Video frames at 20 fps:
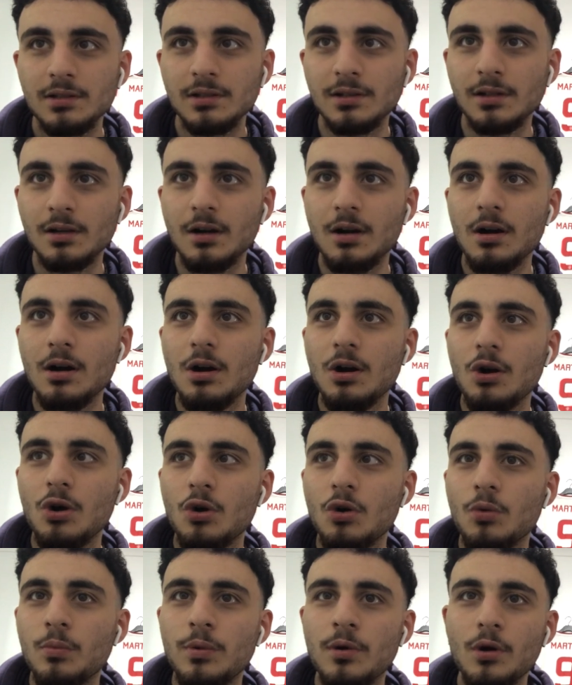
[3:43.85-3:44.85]

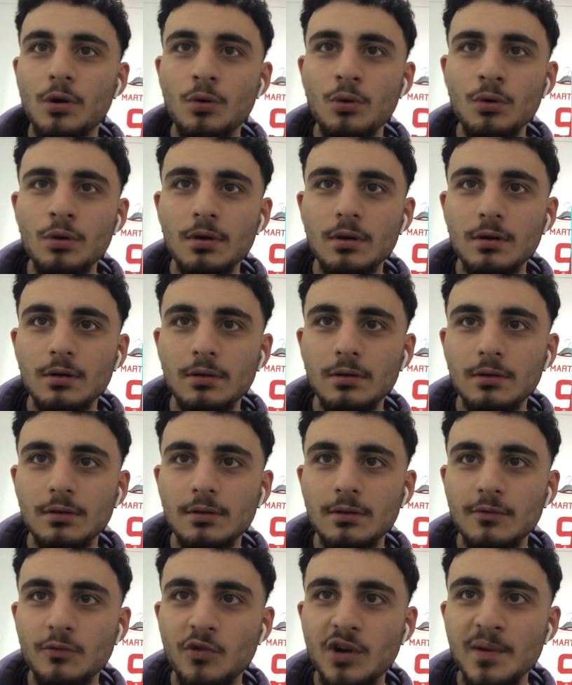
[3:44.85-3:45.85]
Yo, bro.
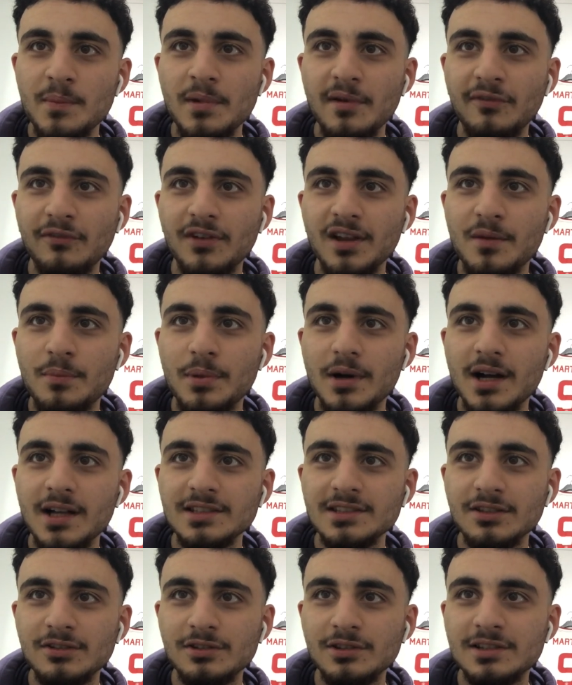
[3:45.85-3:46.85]
Rainbow flick pass.
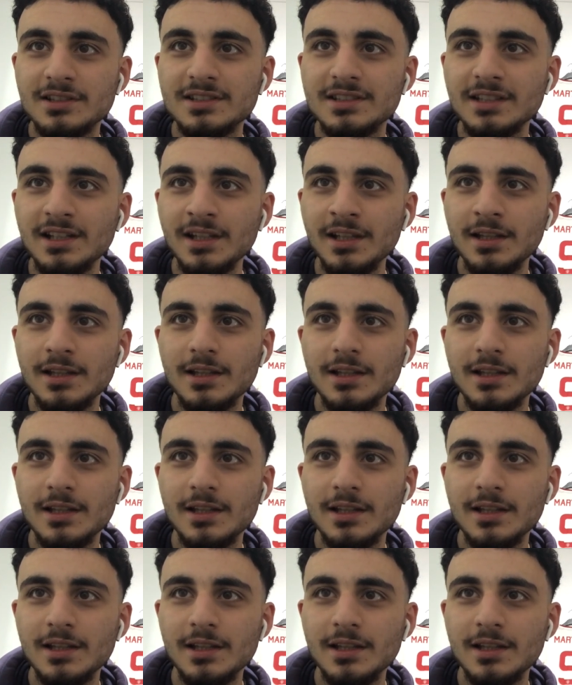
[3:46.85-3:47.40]
That looked sick.